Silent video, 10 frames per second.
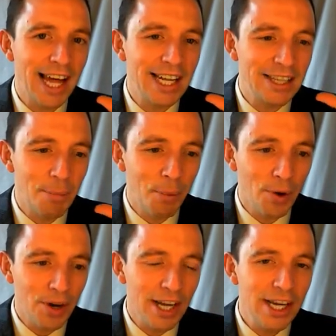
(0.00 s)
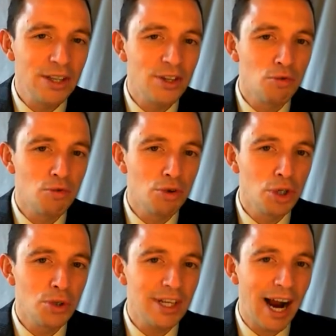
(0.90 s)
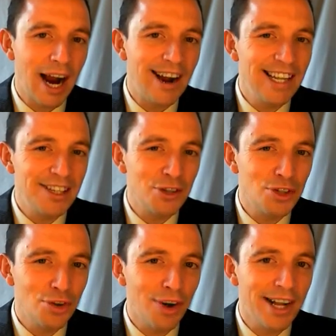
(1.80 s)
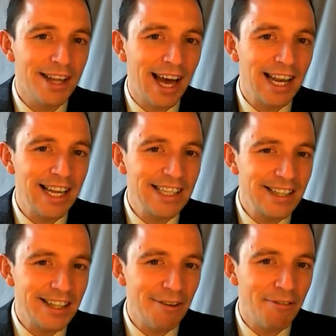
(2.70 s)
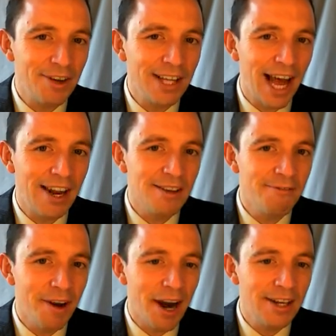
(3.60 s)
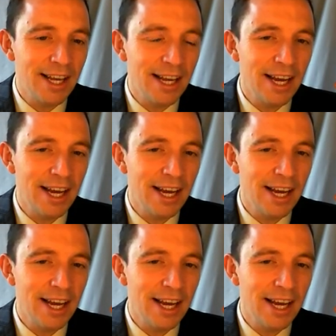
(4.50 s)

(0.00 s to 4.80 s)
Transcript: And in the book, the rules are a little strict and a little difficult, and it's a very